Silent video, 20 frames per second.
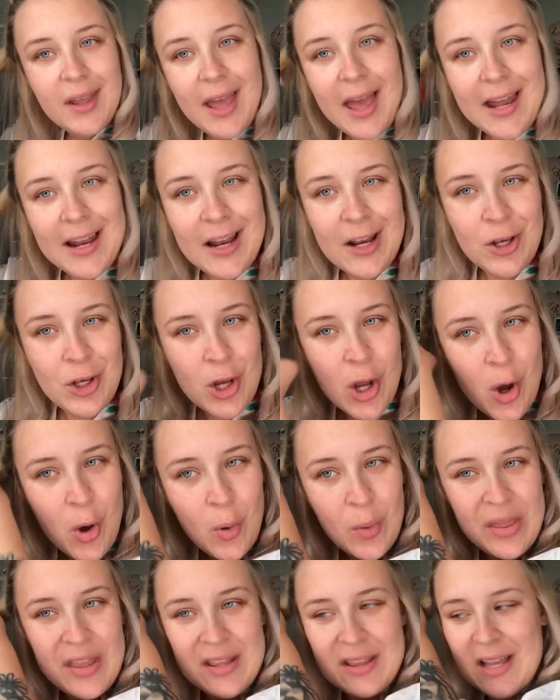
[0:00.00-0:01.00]
And I
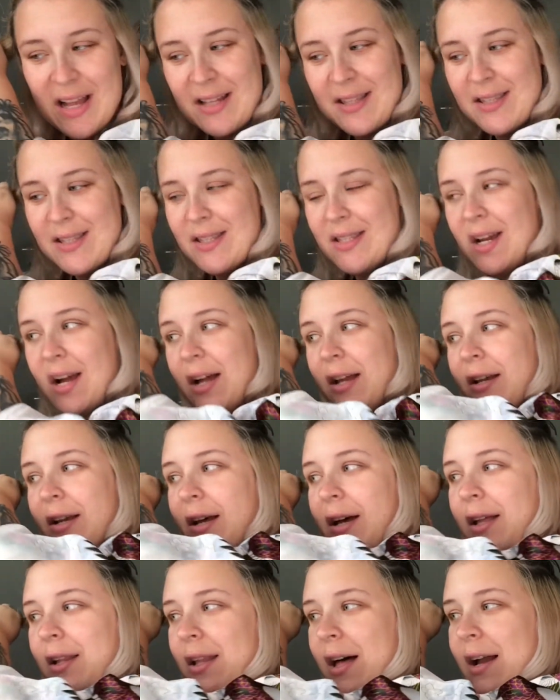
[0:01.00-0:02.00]
know that that's done
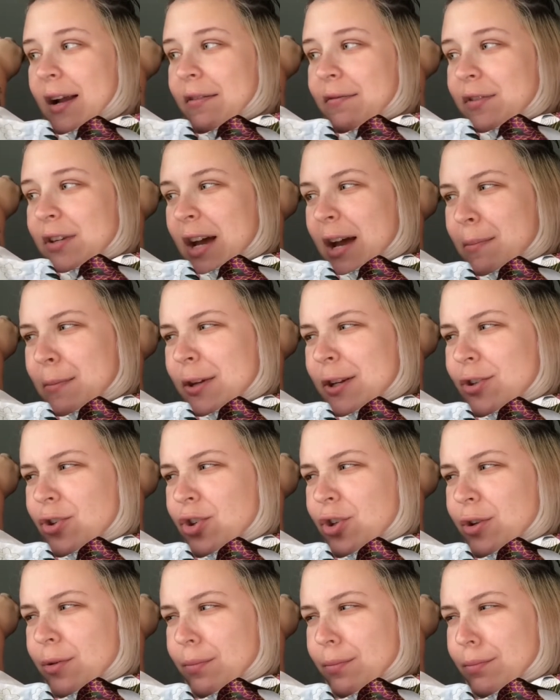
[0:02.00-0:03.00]
a lot of
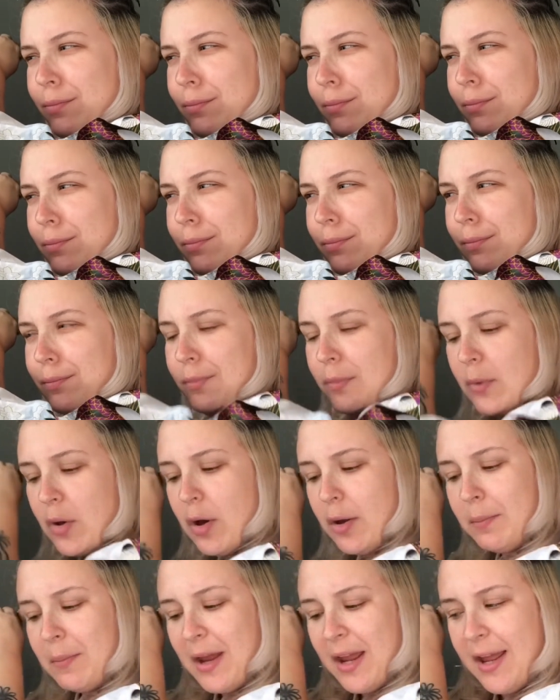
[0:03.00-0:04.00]
damage
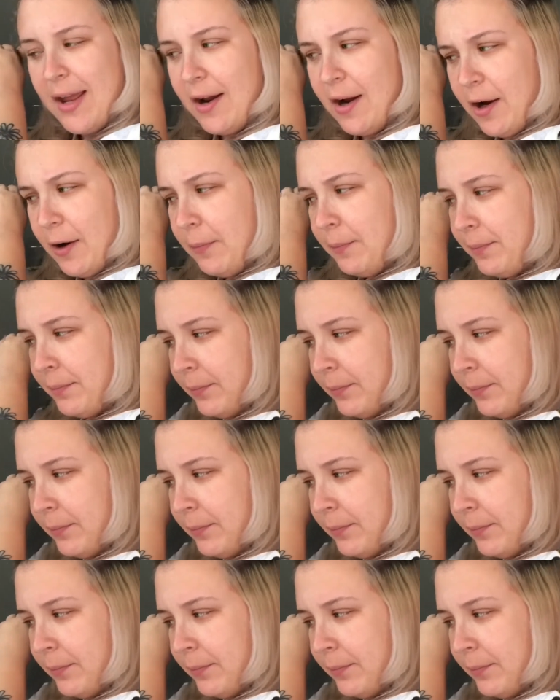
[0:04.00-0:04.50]
on my hair.